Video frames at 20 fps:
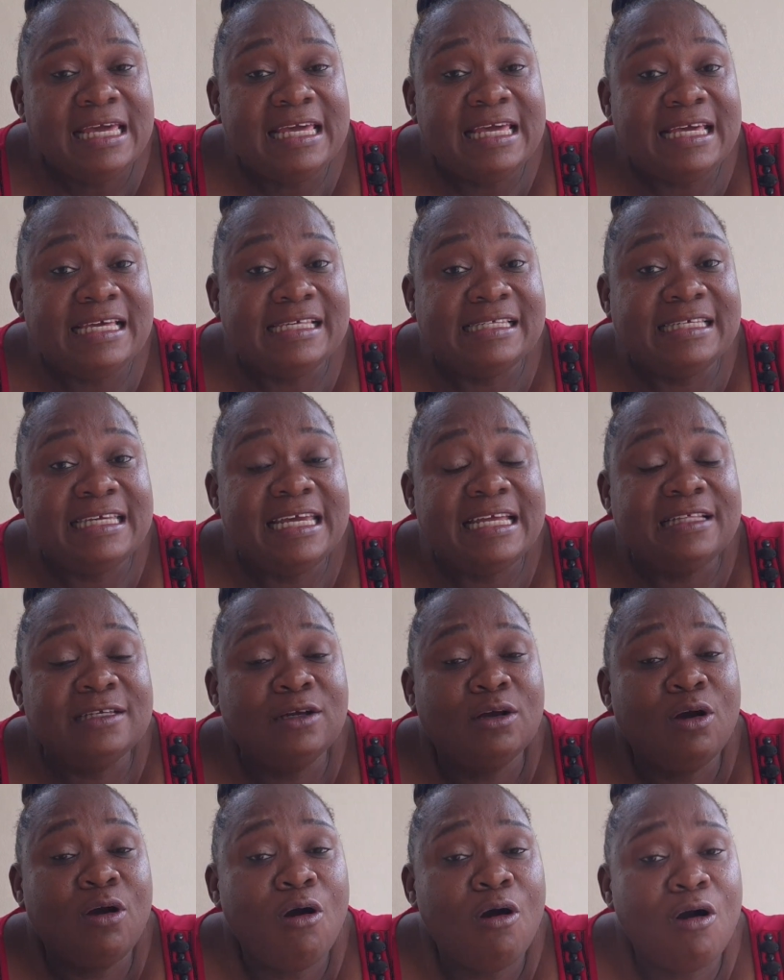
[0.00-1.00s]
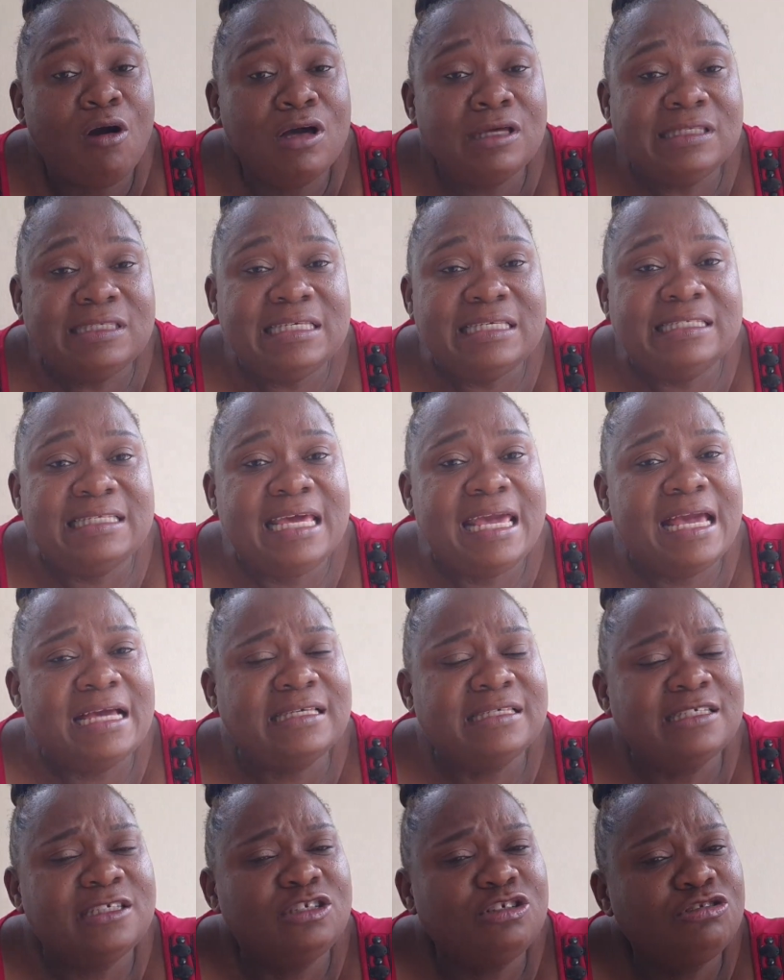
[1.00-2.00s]
is it causes
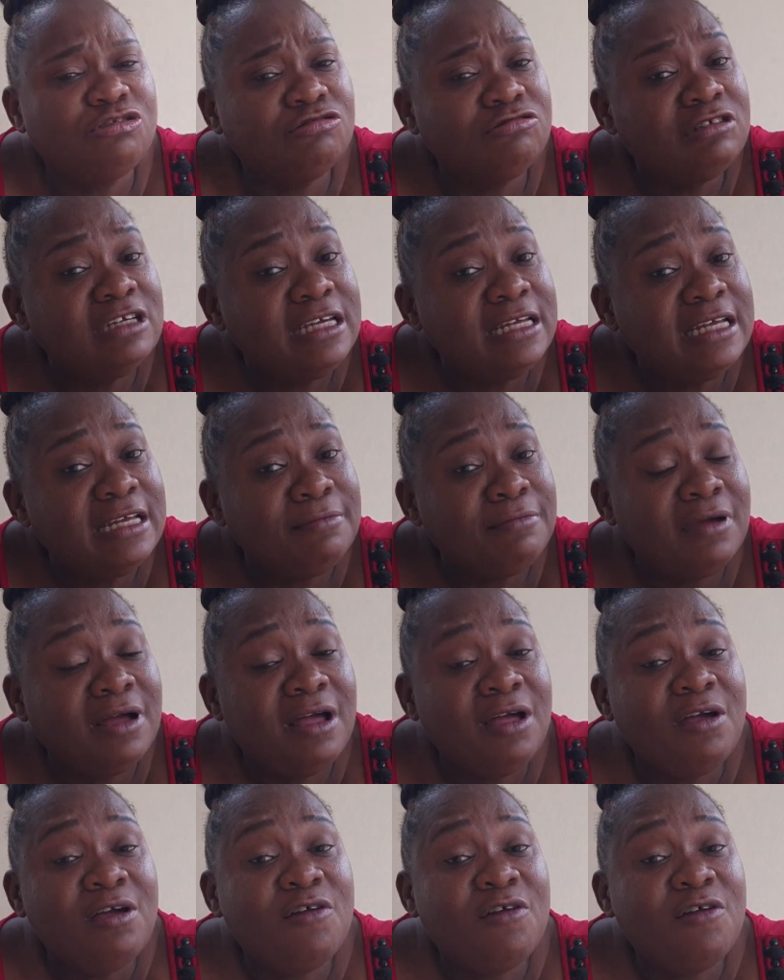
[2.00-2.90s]
extreme